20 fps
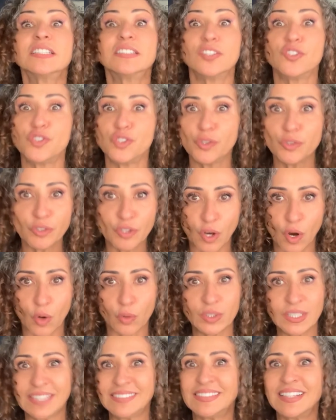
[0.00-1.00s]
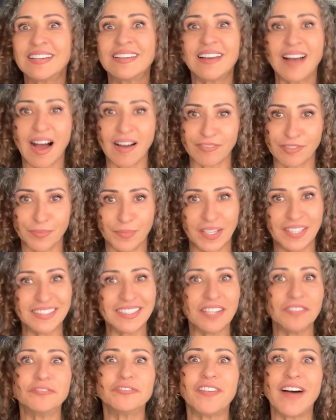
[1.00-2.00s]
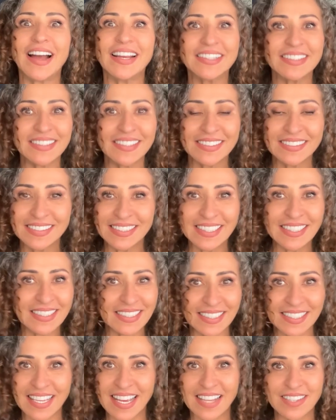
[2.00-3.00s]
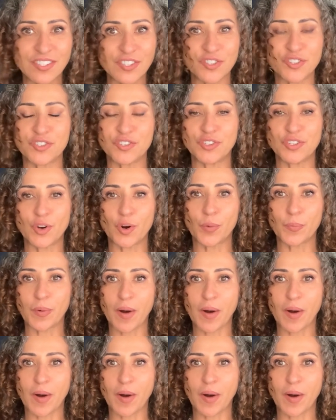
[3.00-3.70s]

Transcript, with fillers: Did you know that the government can file a lien against your